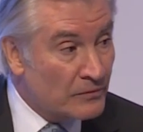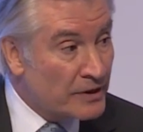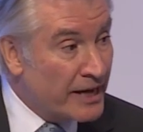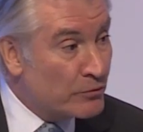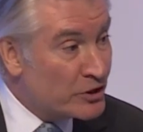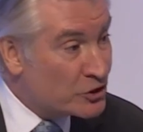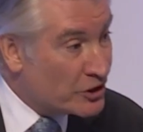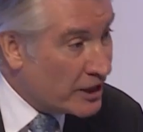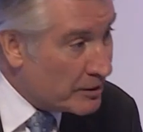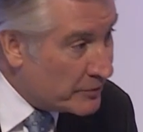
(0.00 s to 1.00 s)
And we should
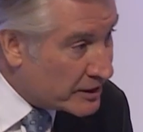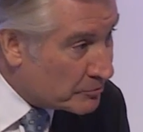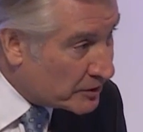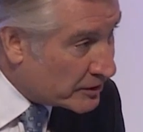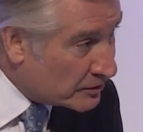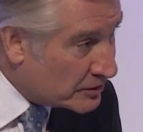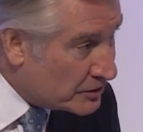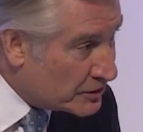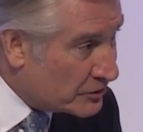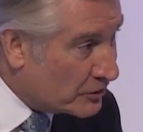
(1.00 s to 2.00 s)
not make a political
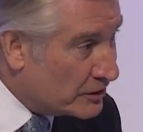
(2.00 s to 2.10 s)
decision on